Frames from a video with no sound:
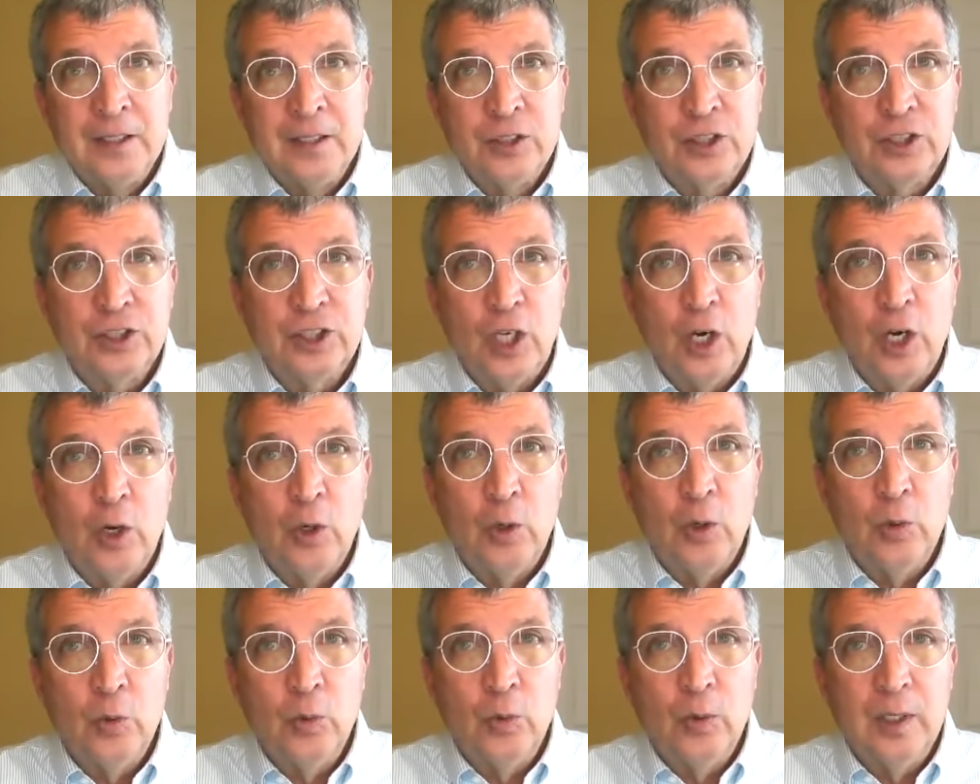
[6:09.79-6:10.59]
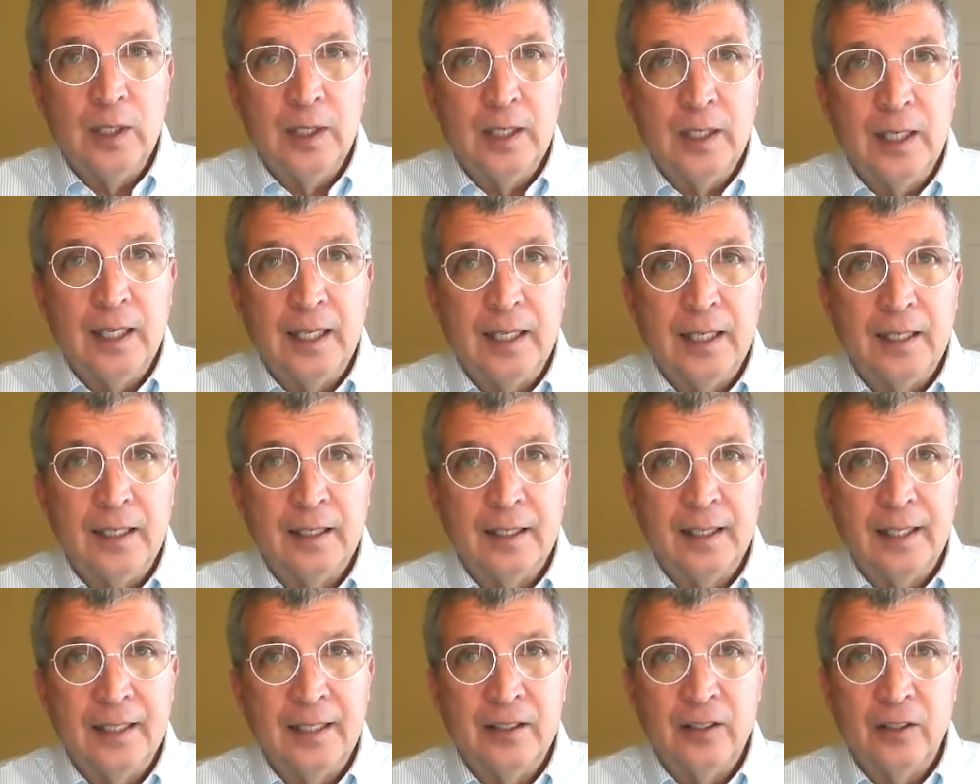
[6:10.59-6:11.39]
So,
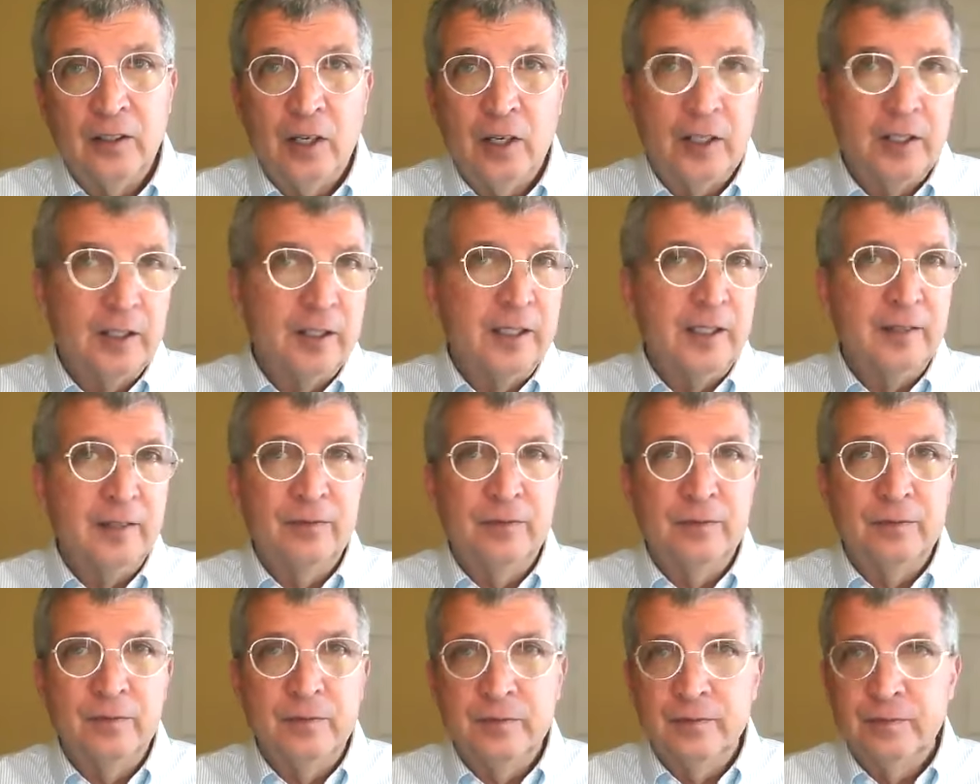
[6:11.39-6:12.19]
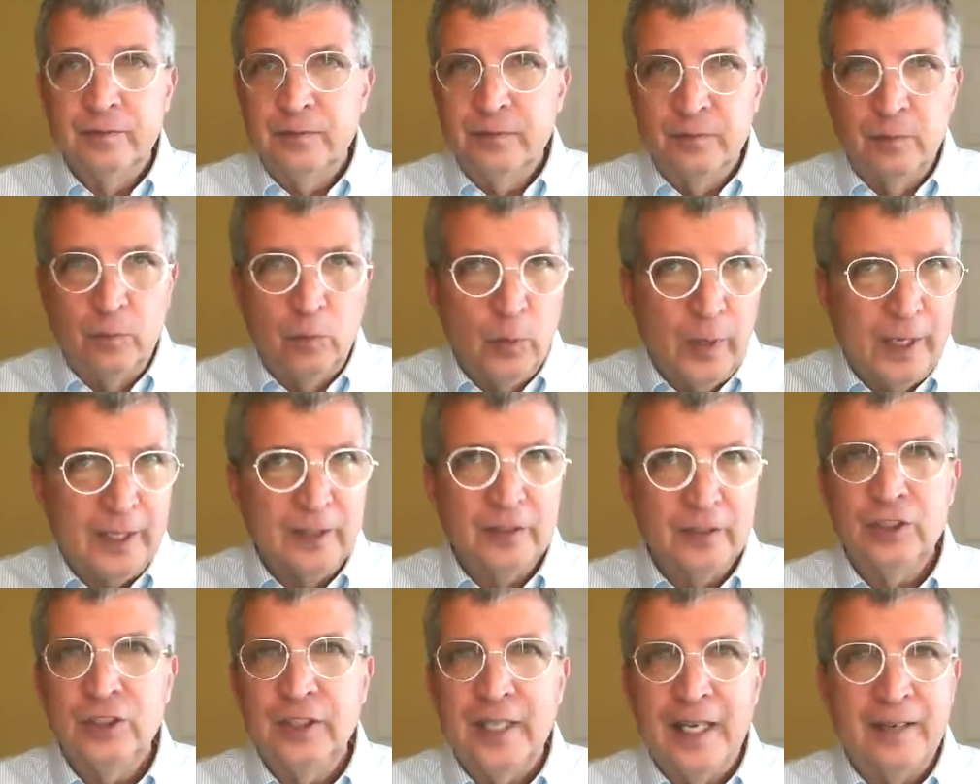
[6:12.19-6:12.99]
and there aren't enough
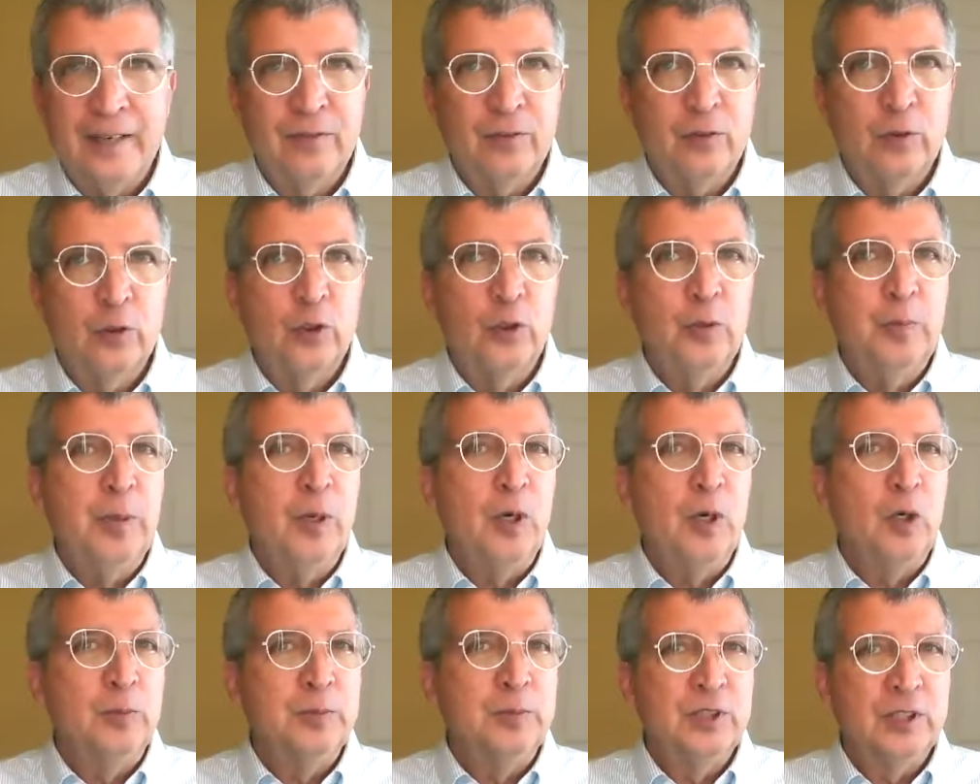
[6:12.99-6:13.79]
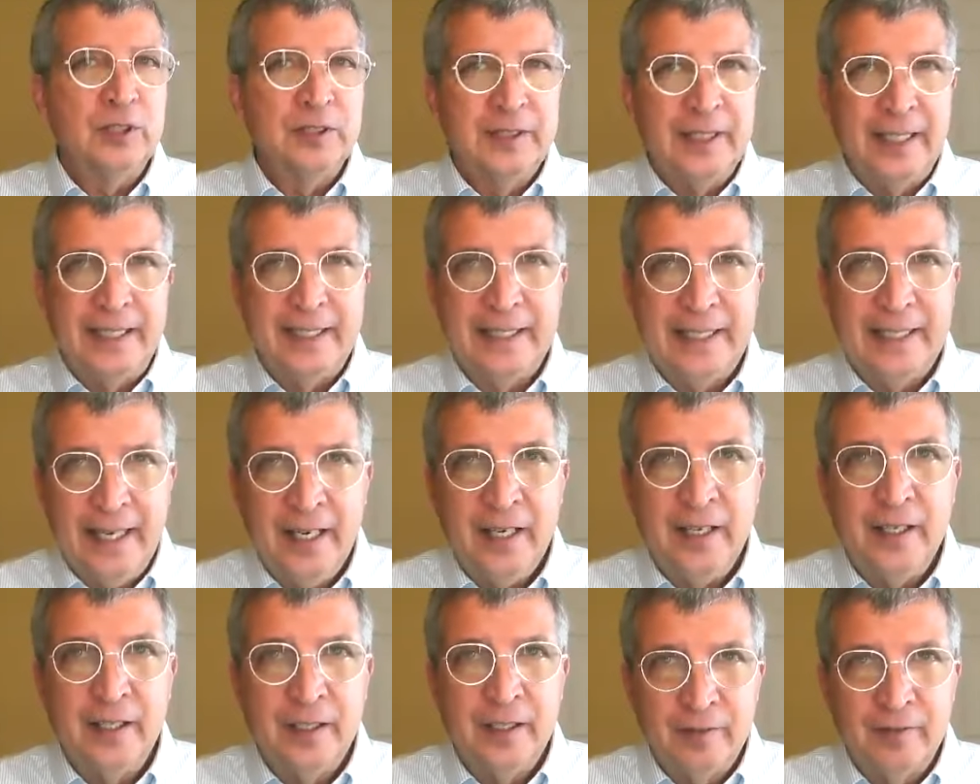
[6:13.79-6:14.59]
well-staffed group homes to take
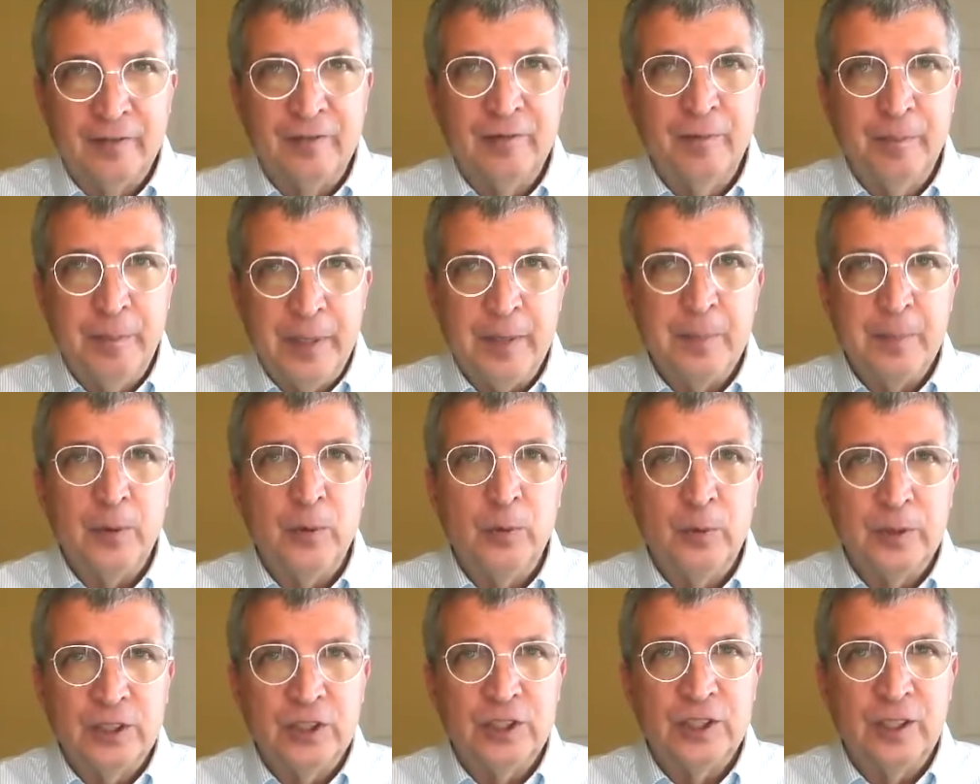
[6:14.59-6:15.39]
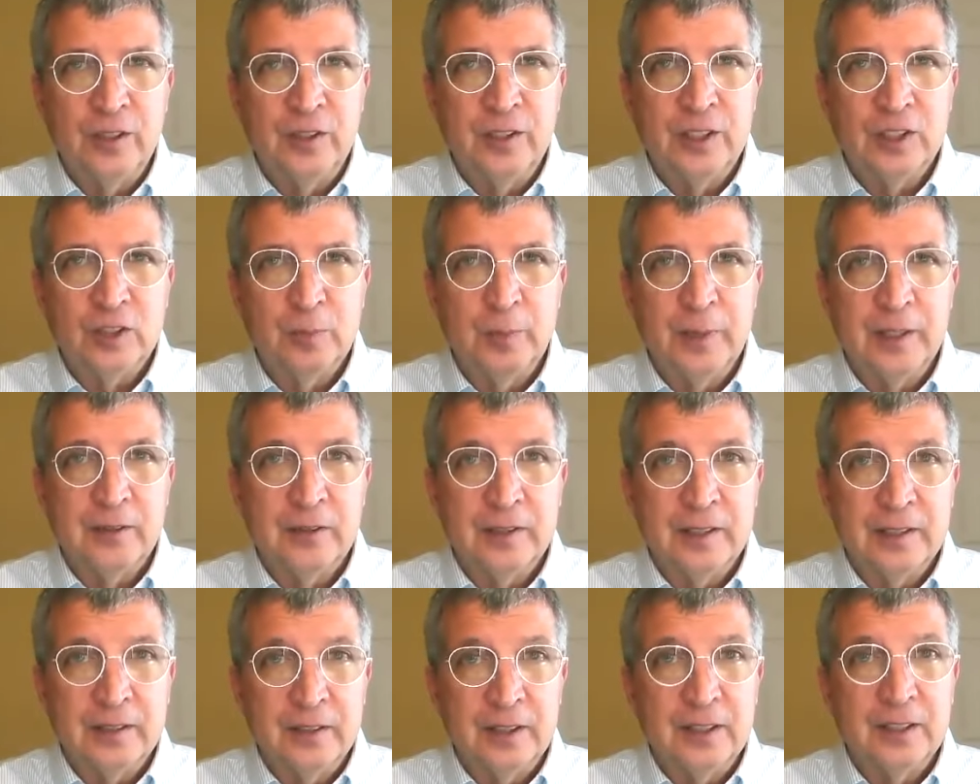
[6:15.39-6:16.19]
care of people with serious
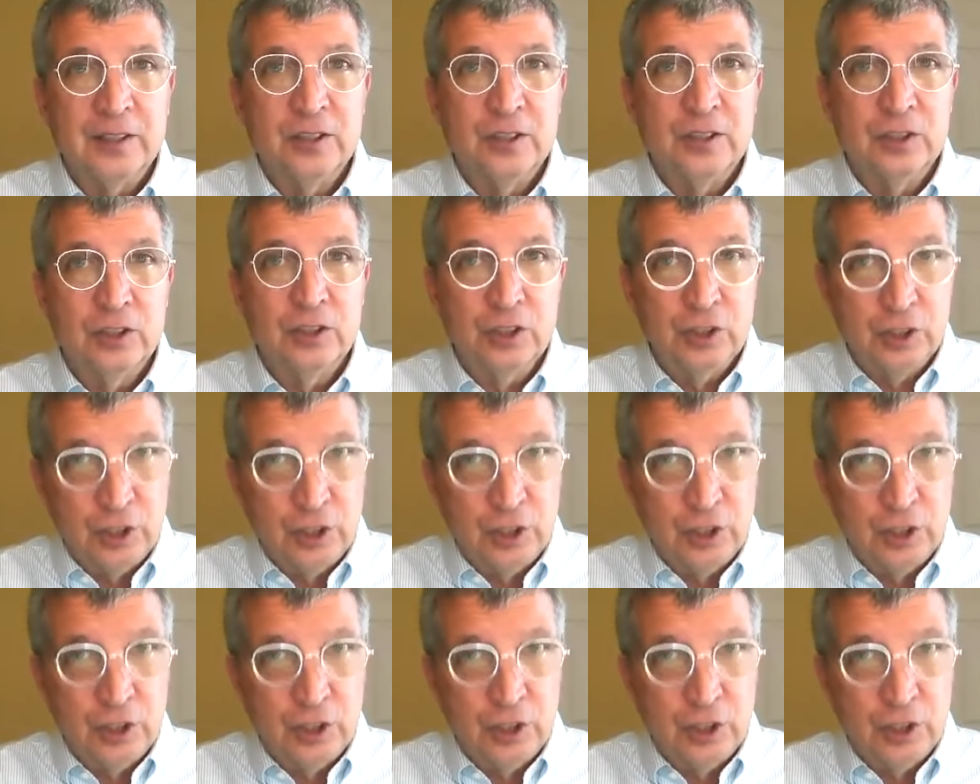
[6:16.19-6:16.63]
mental illness,